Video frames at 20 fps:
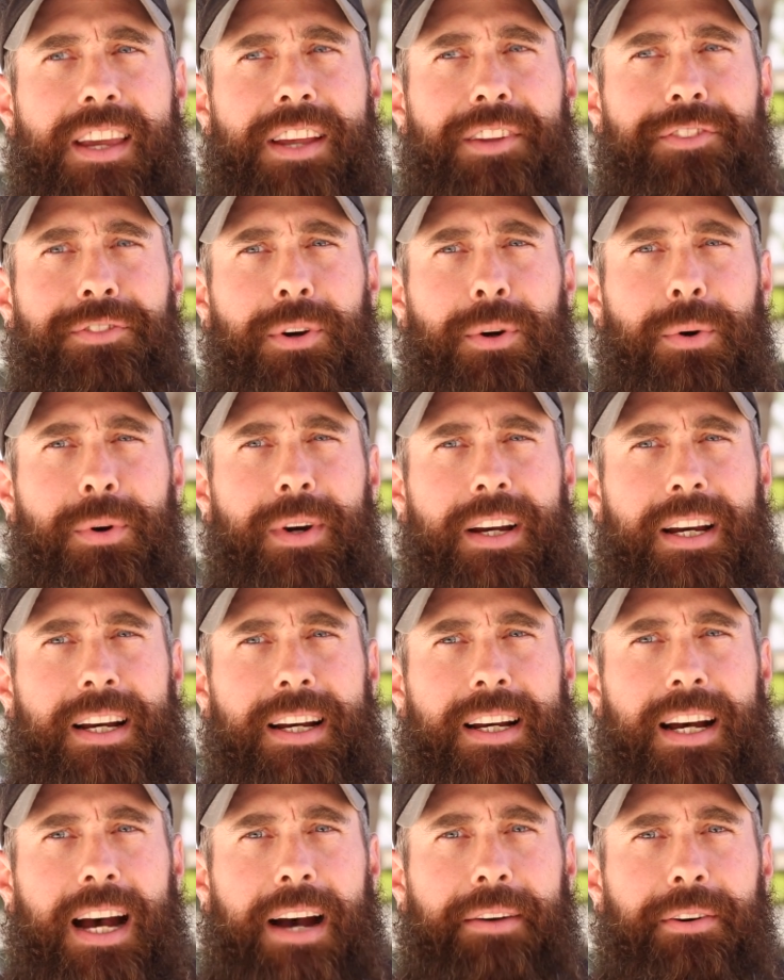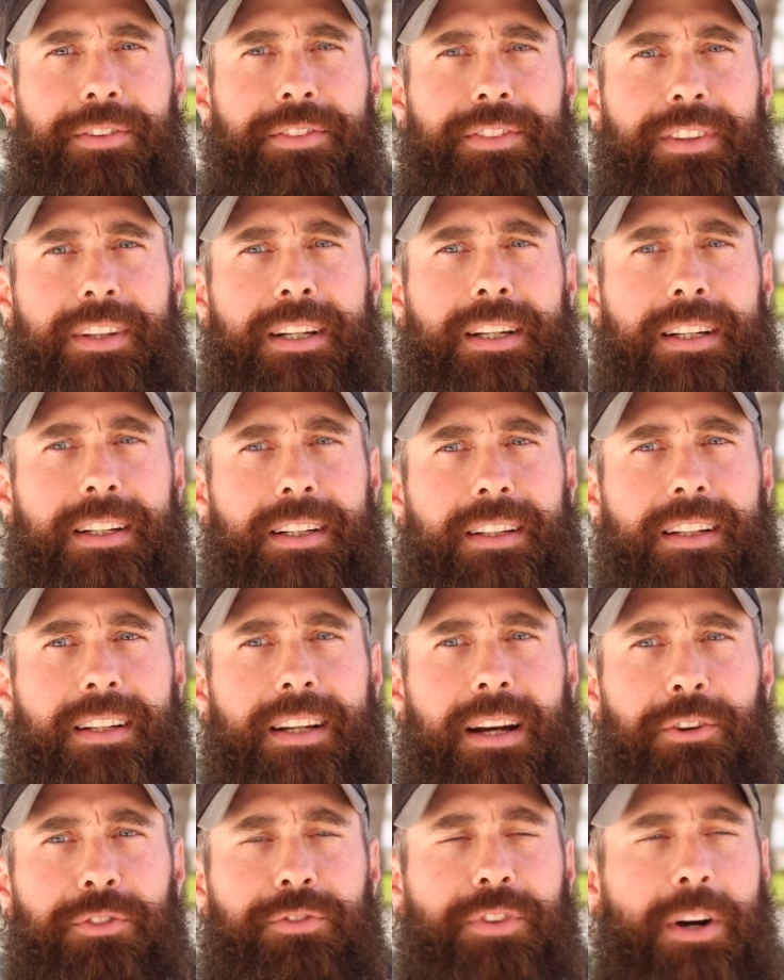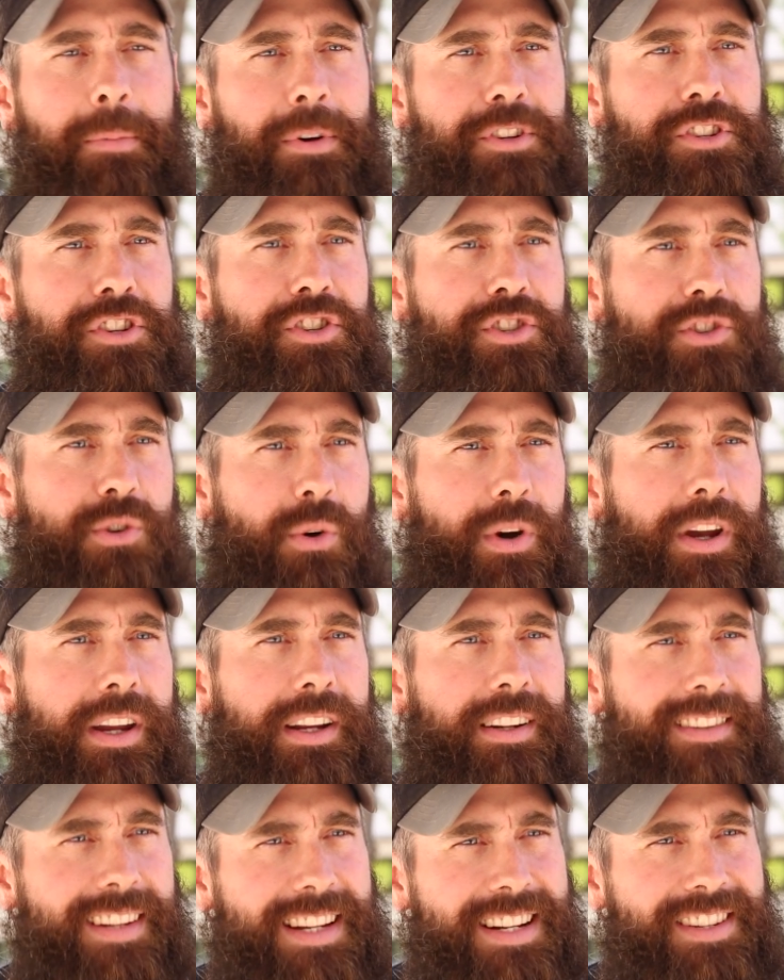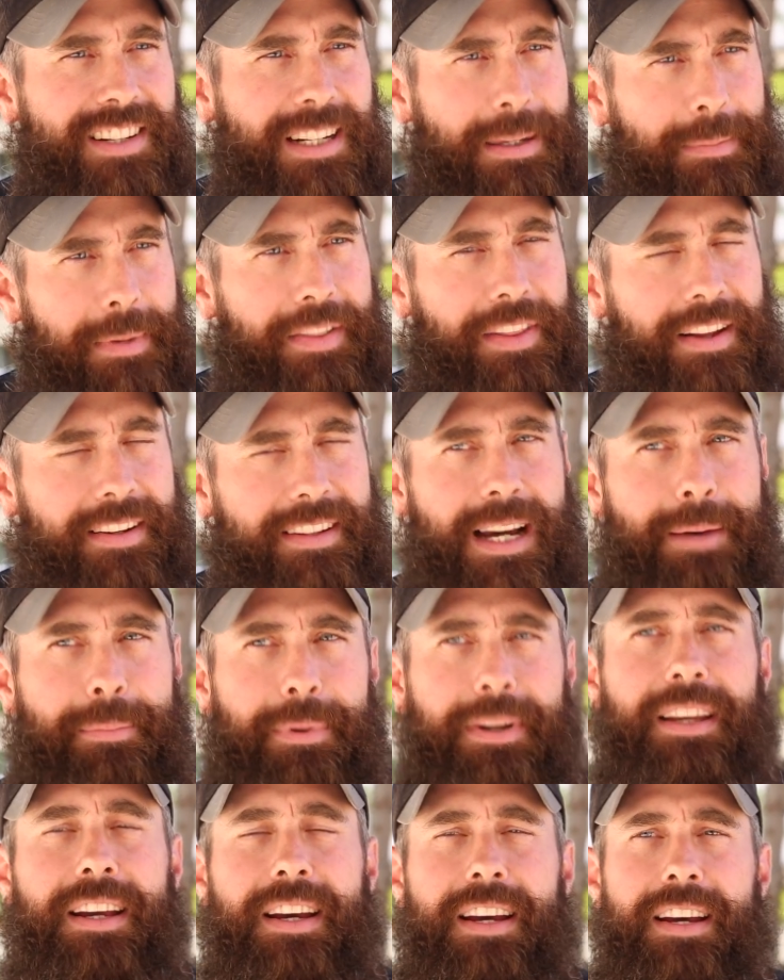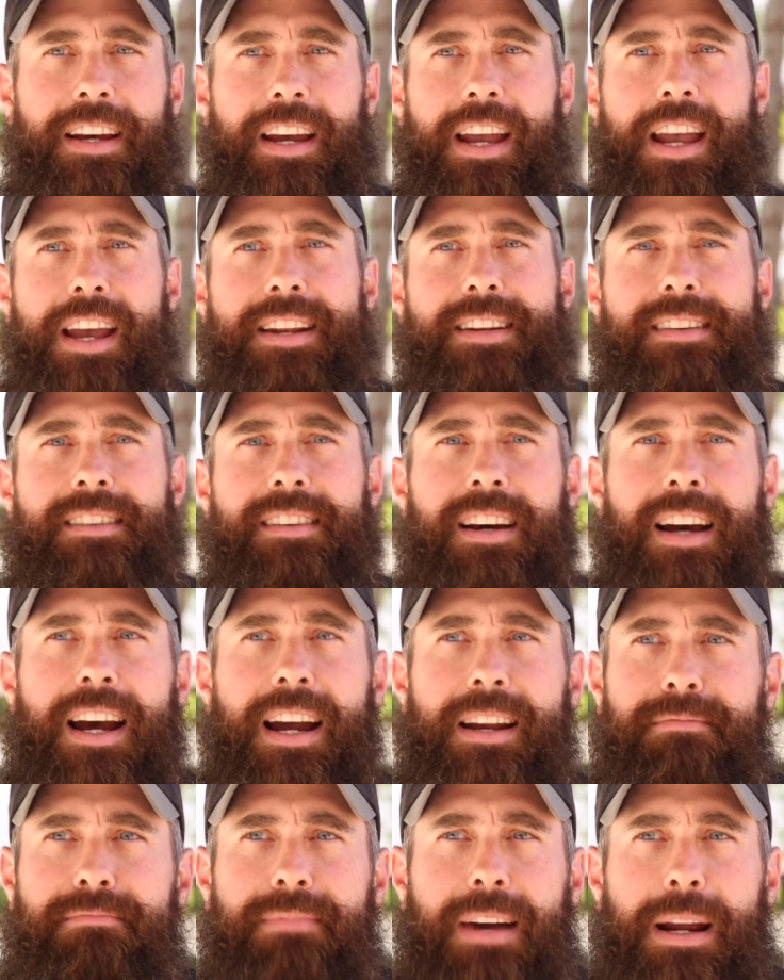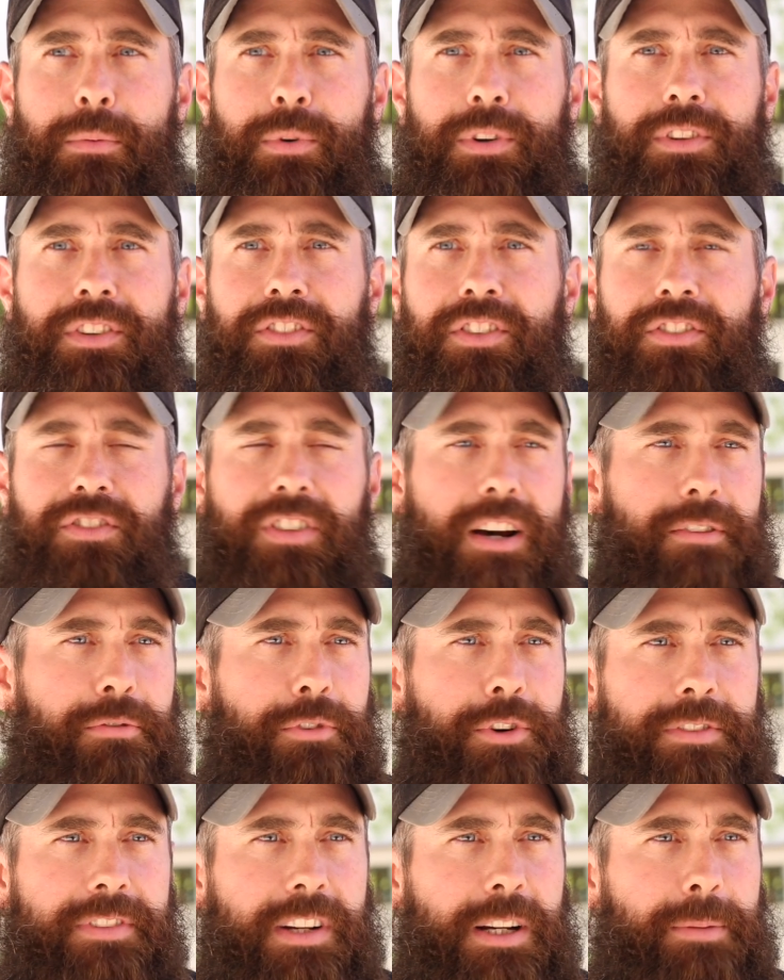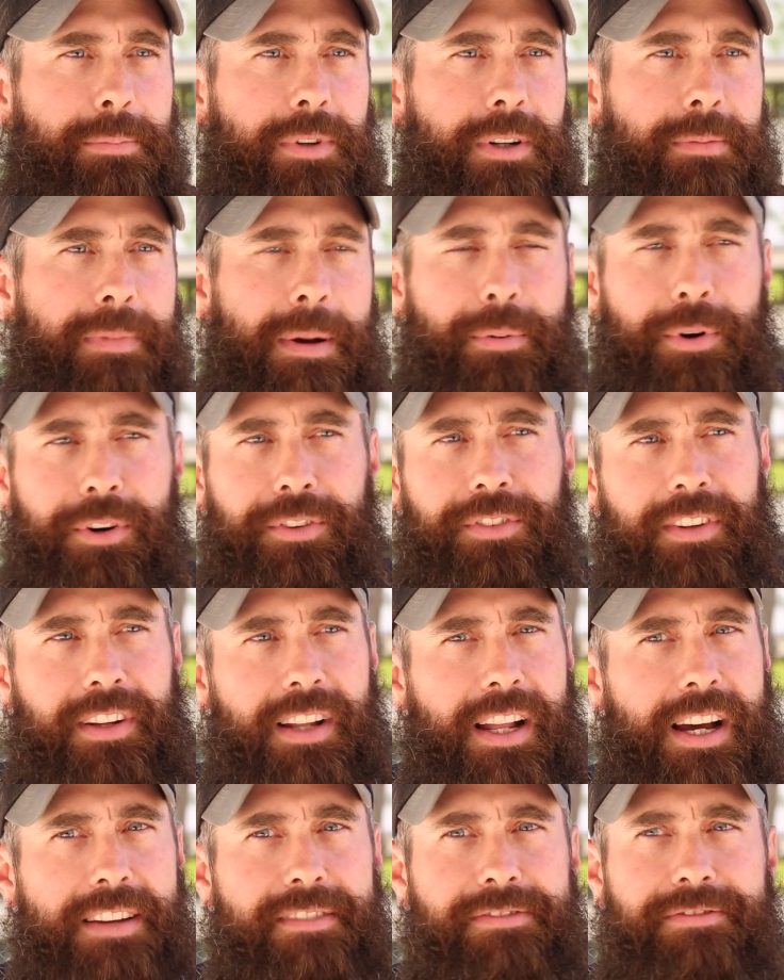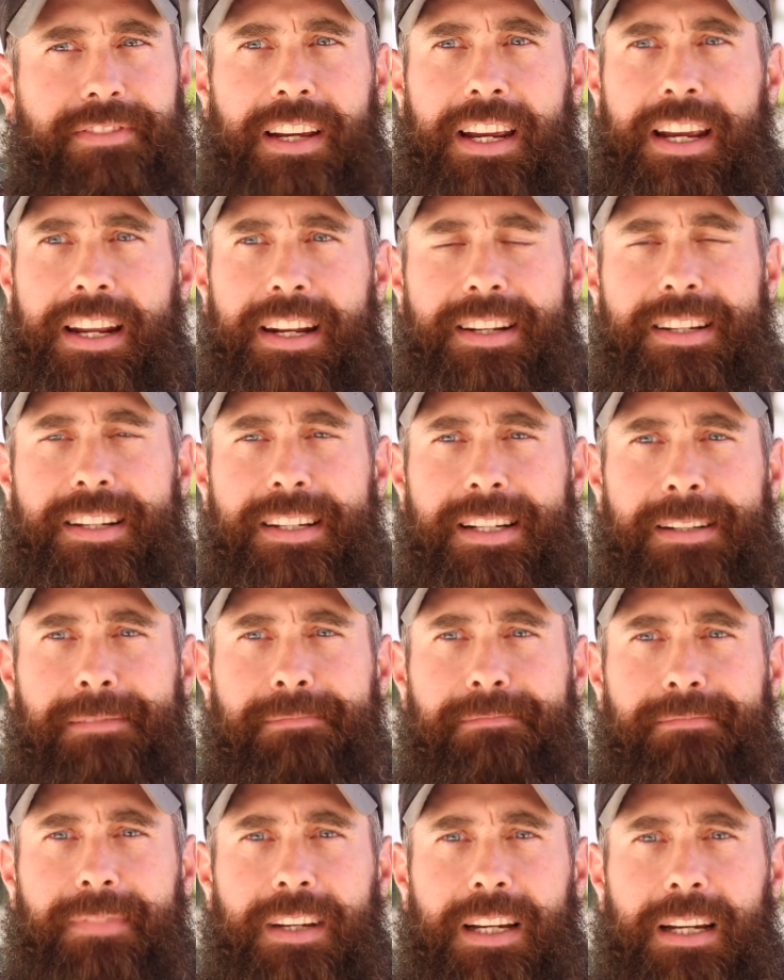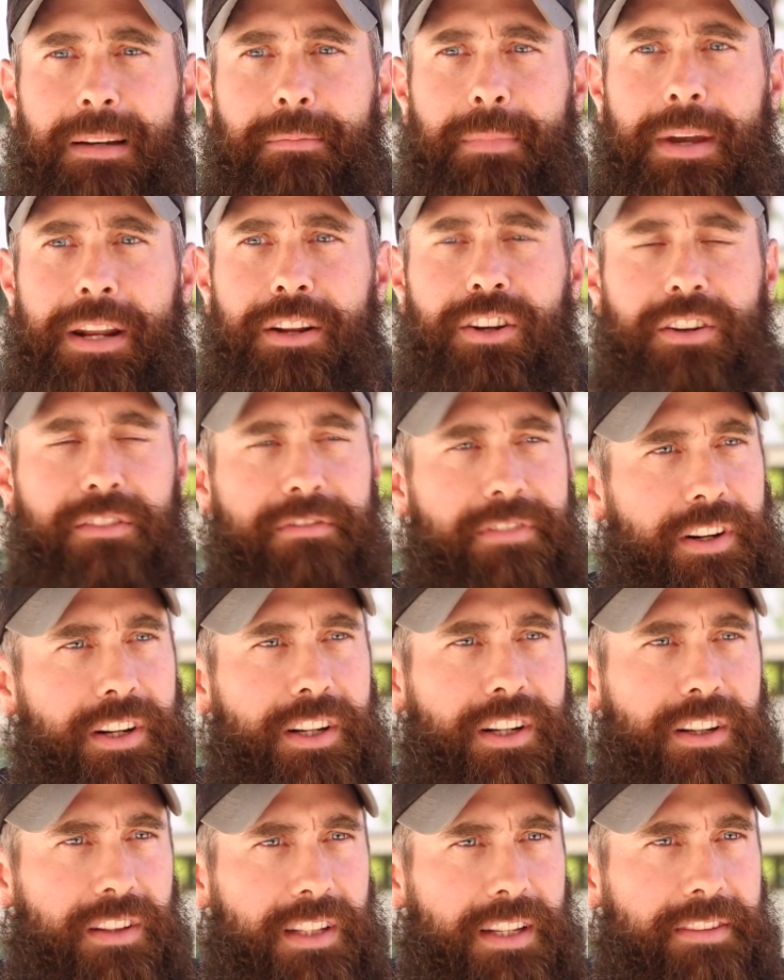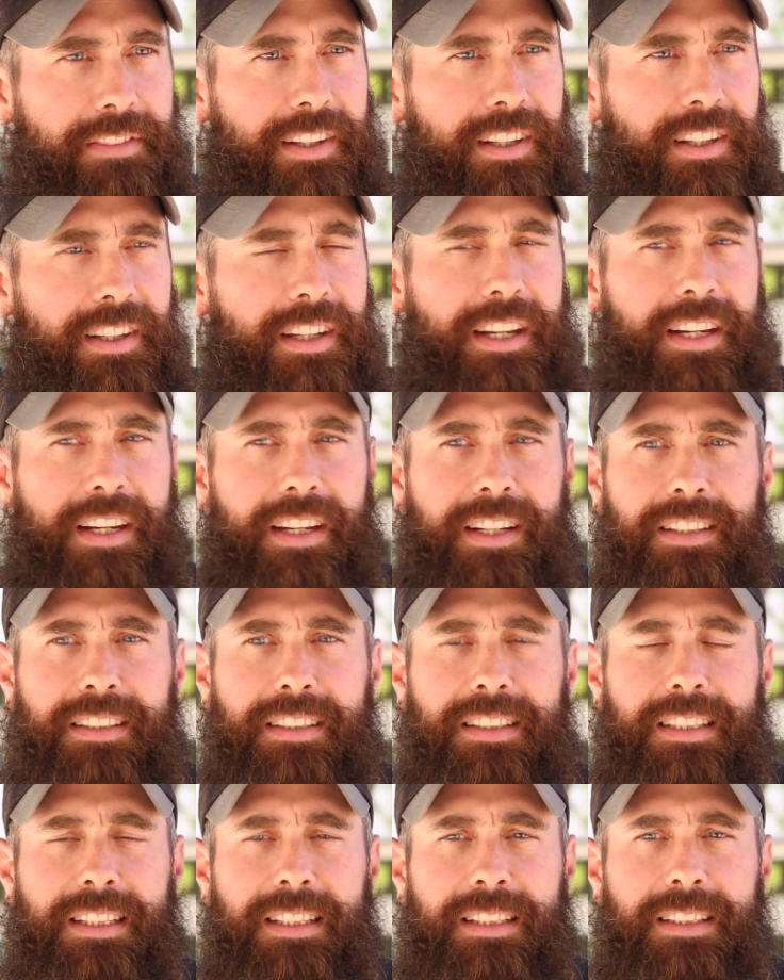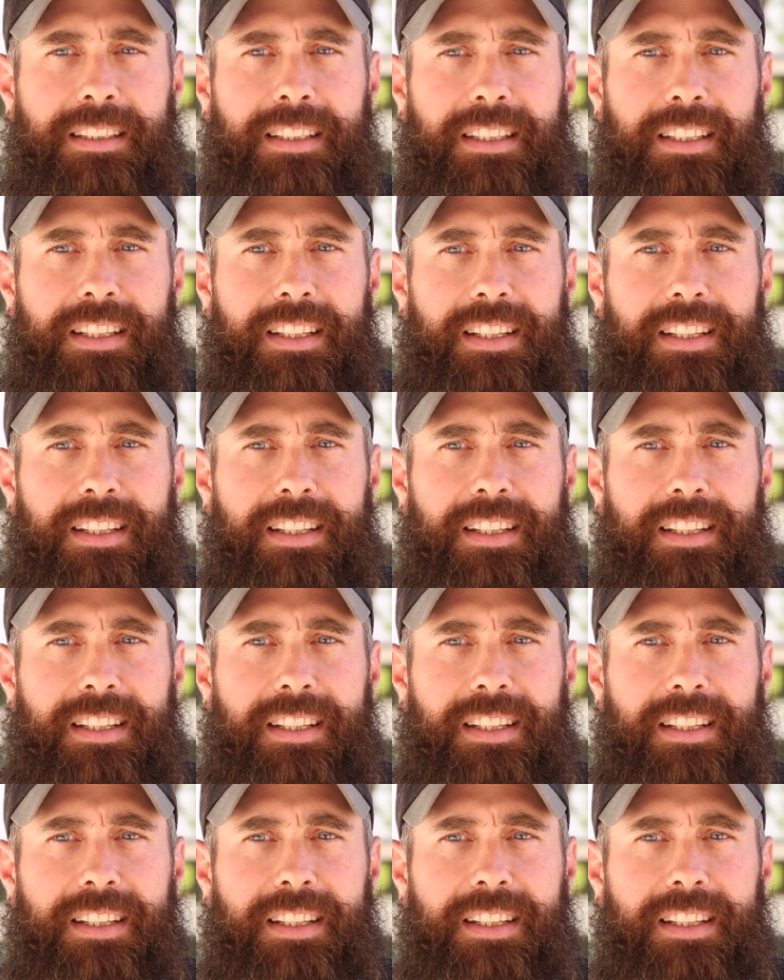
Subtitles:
And so I was very much enjoying teaching about that topic. And I worked as a software developer in my personal life, and made a very good living, and I